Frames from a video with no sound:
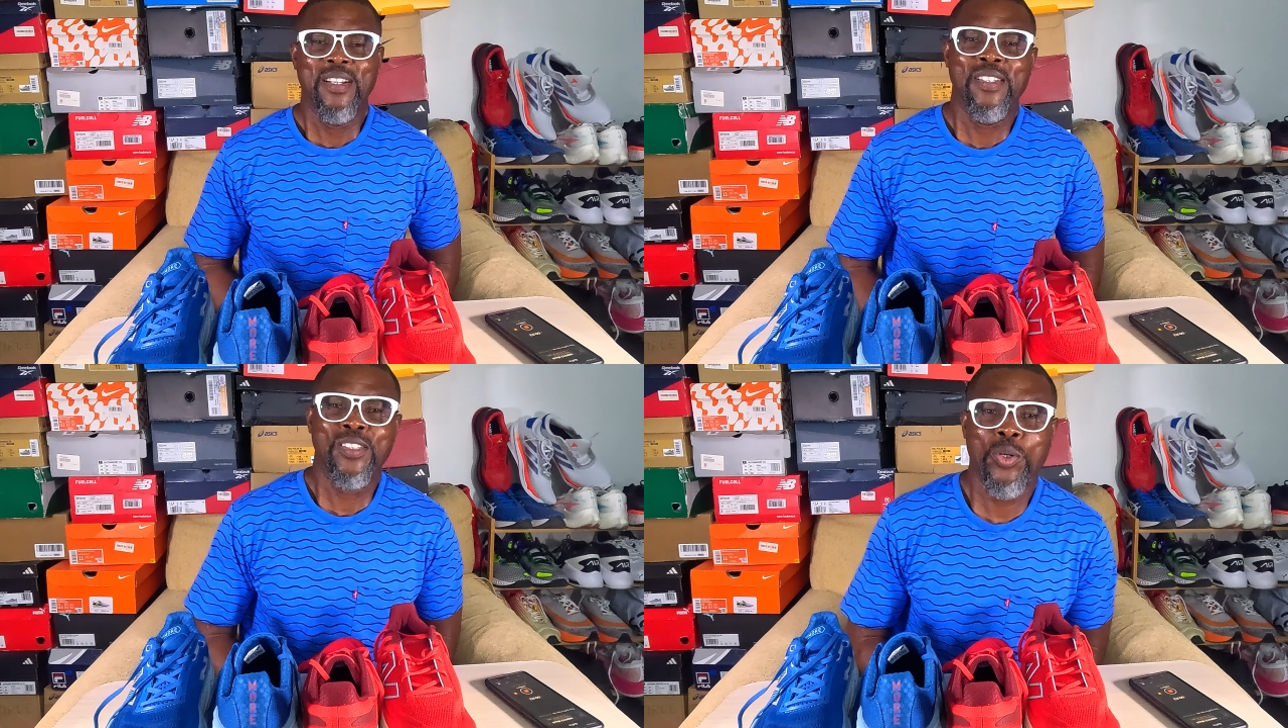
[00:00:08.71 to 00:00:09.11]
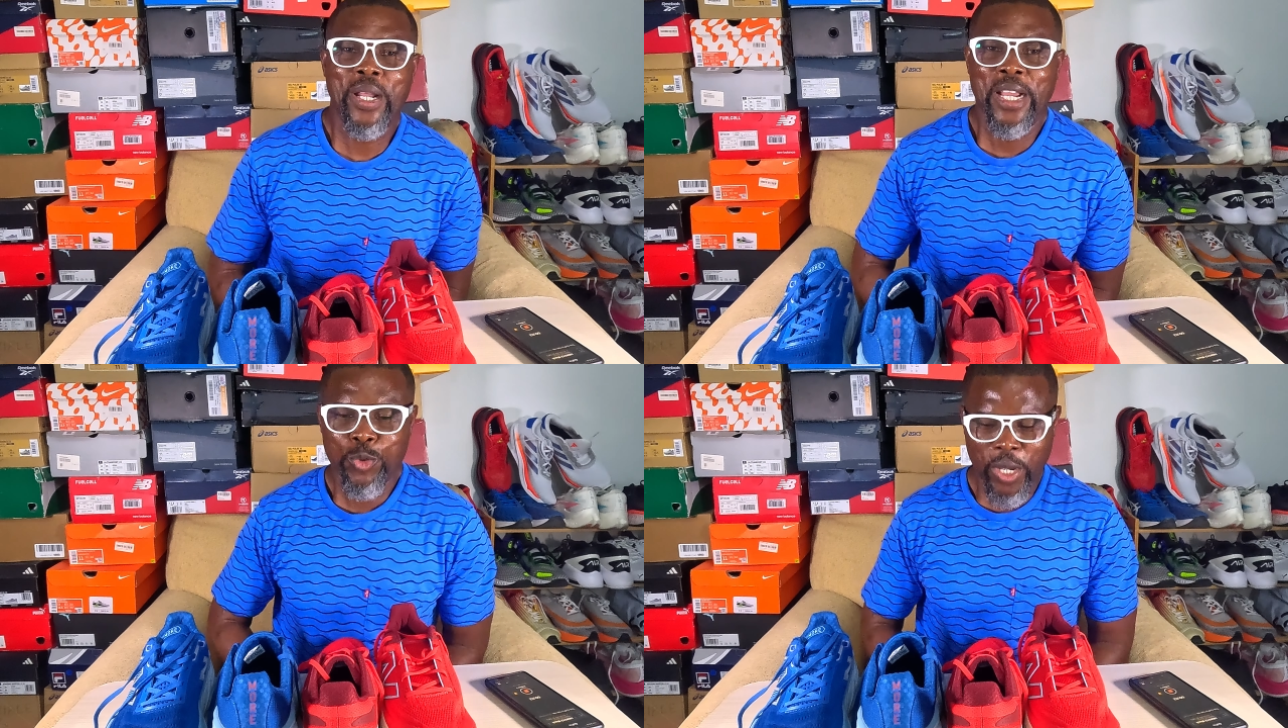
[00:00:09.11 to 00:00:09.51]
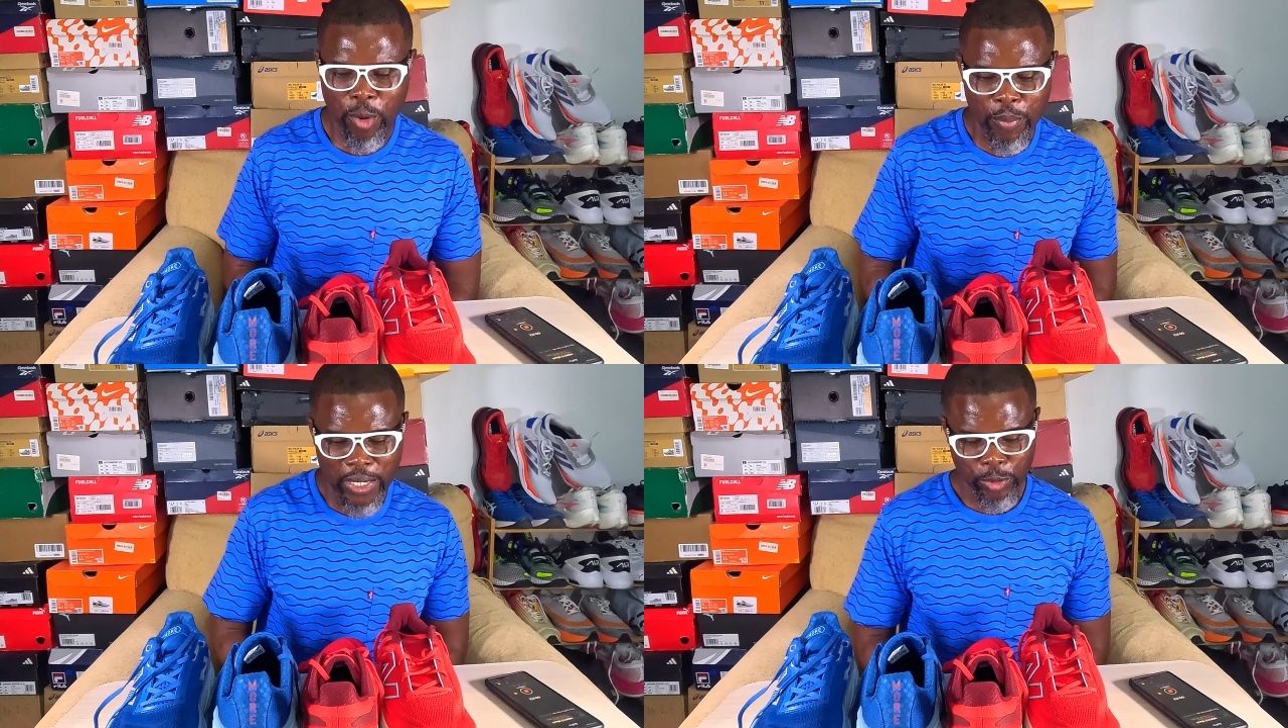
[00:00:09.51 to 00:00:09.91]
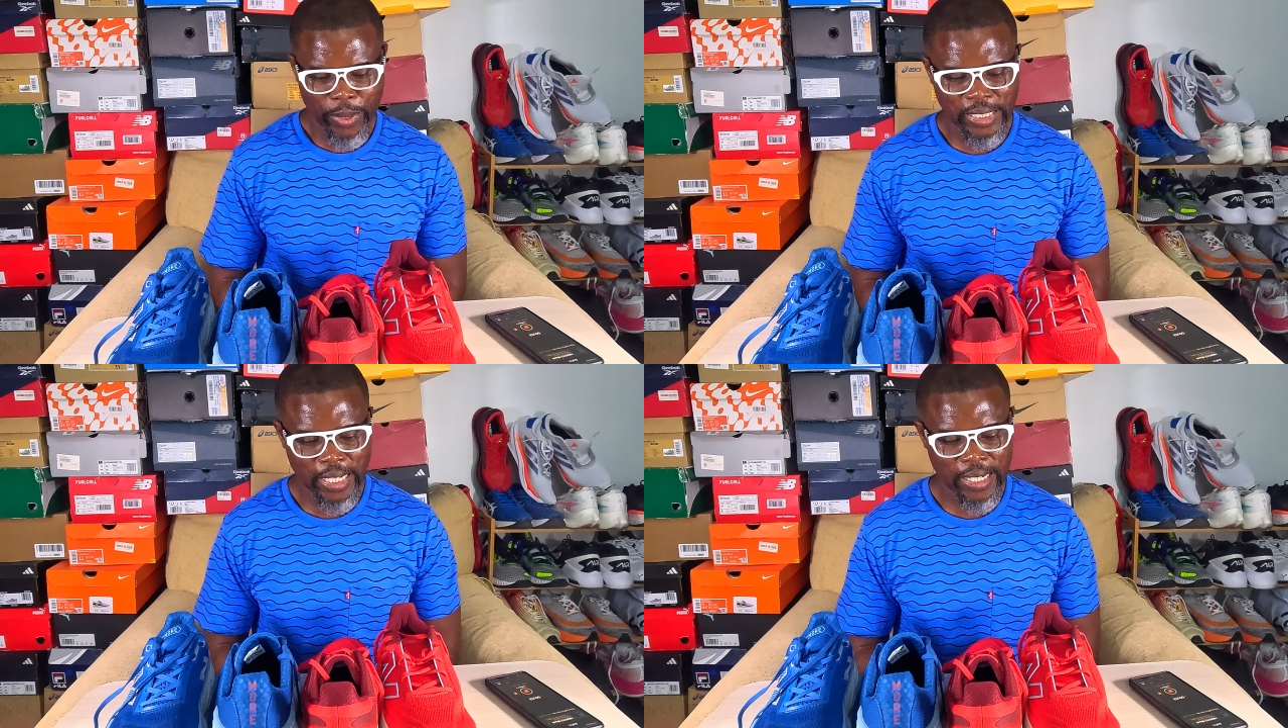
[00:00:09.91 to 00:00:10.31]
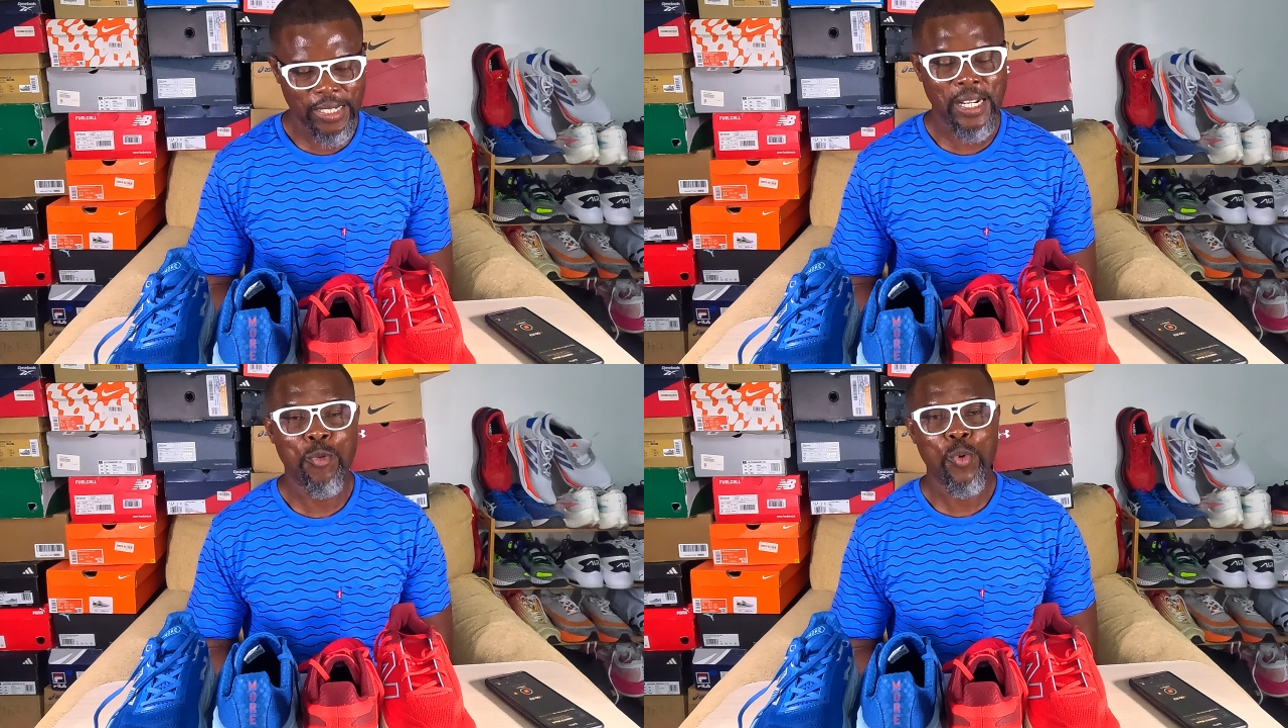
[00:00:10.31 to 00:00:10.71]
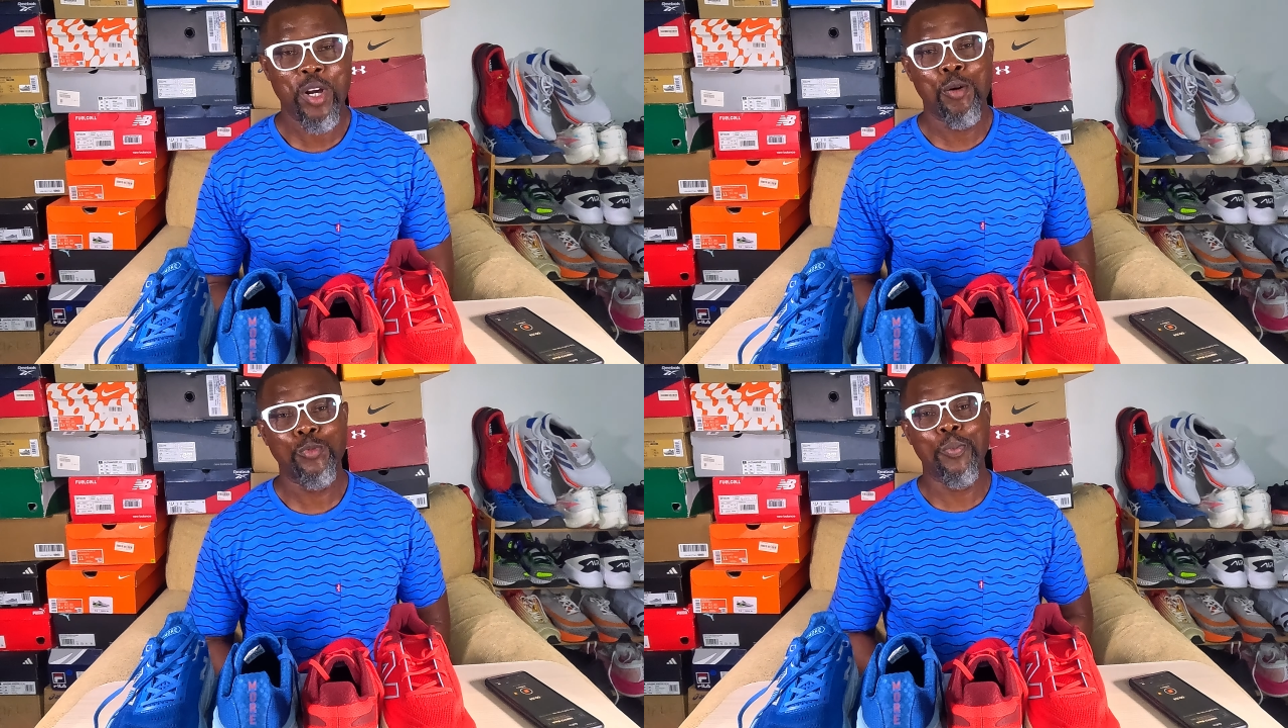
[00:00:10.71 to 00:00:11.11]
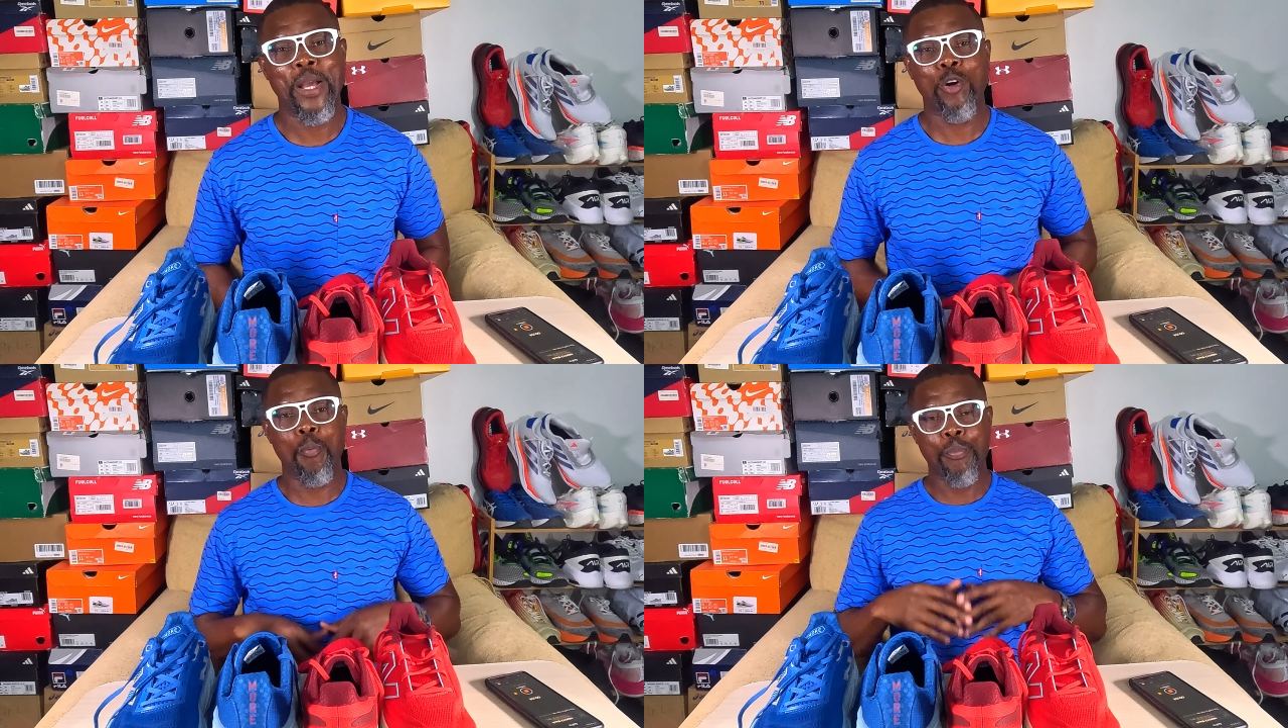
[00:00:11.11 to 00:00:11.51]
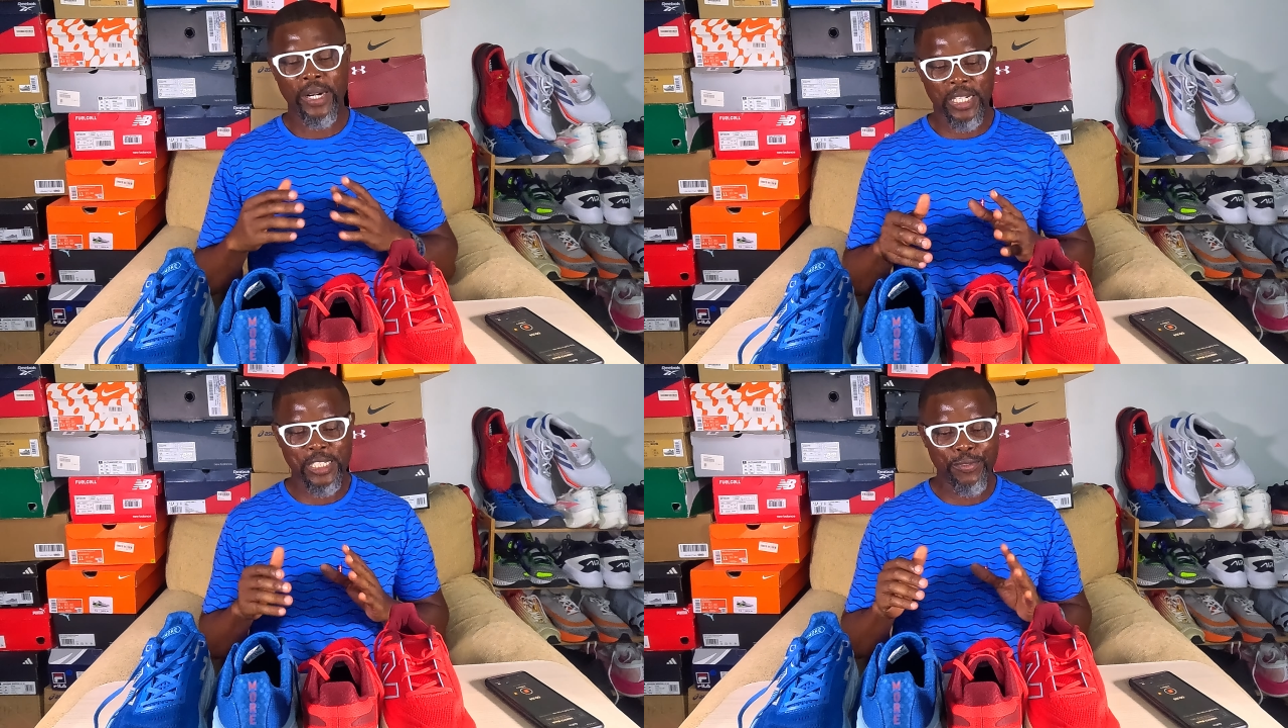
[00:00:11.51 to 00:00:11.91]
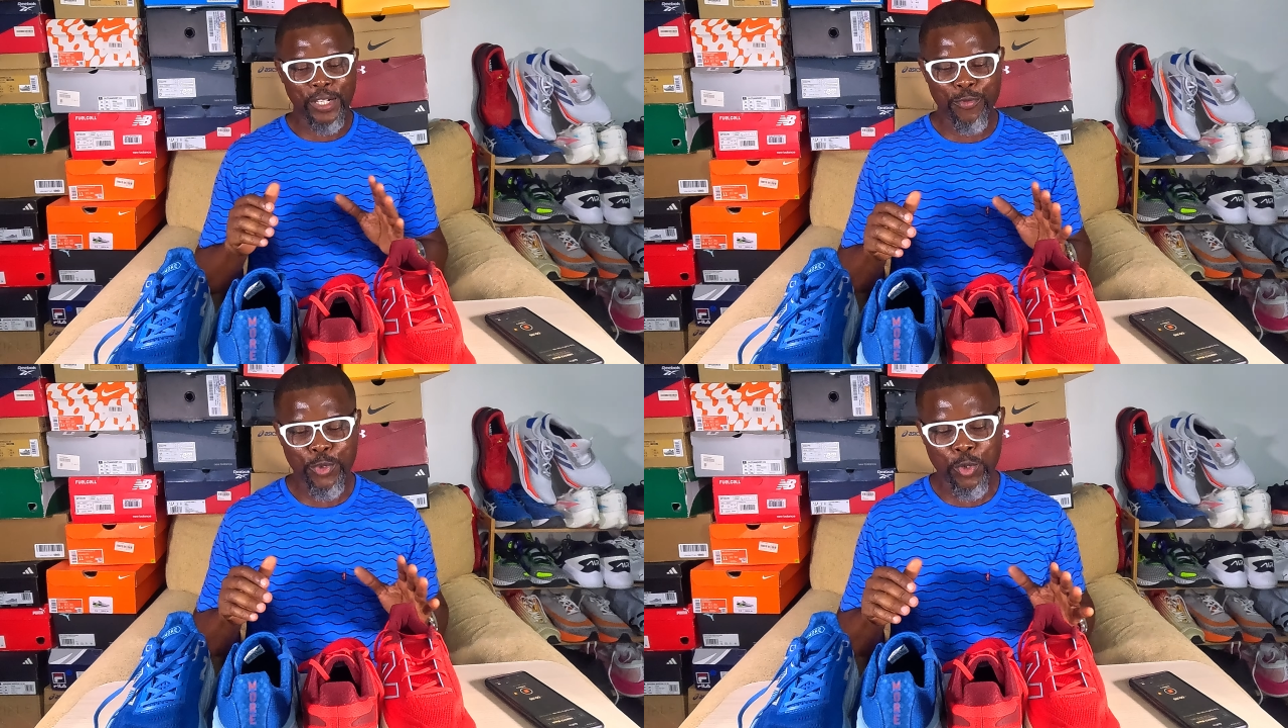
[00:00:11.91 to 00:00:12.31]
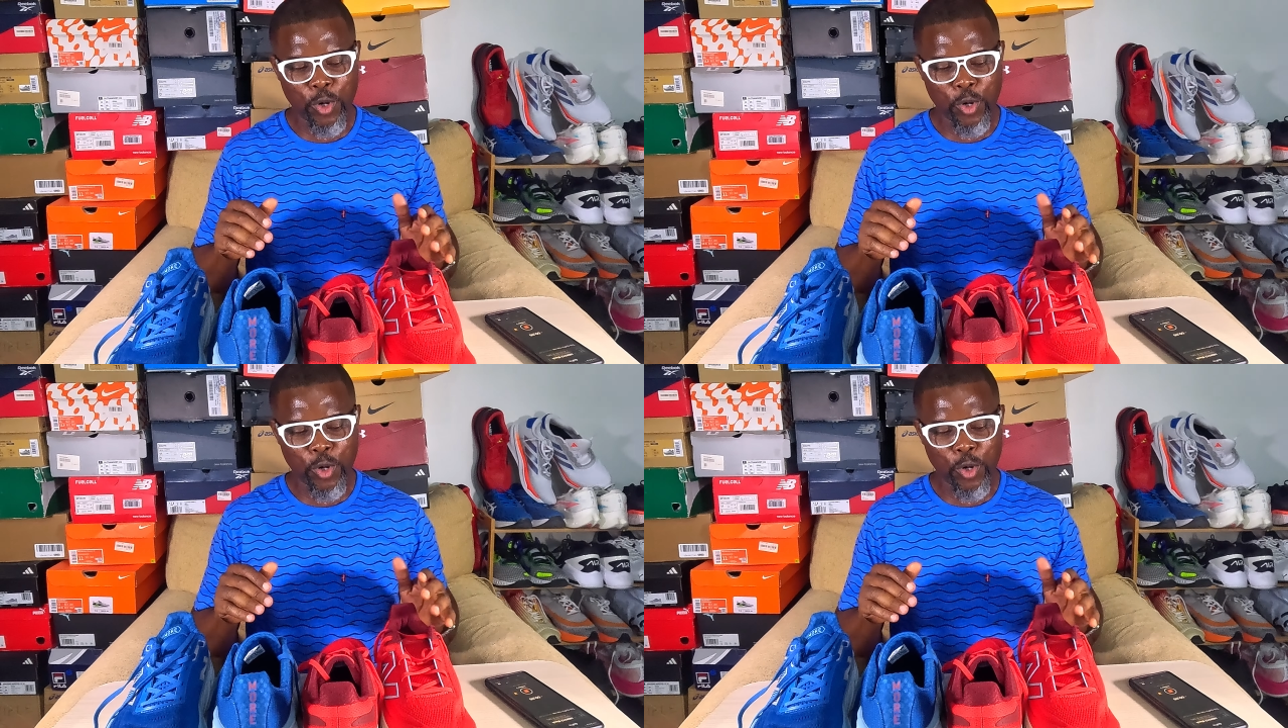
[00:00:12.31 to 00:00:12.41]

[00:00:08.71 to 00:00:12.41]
So guys, welcome back to my channel and welcome to my comparative review